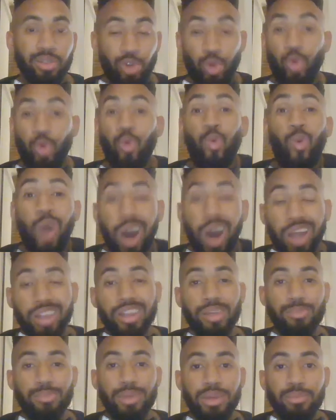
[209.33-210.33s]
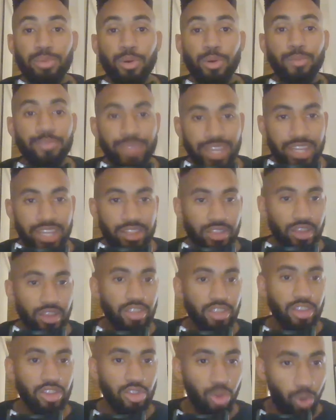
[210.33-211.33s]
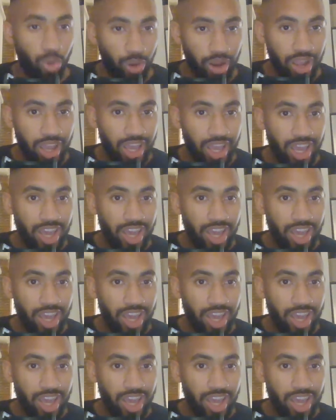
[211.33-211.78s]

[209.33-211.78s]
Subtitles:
quality people in the door.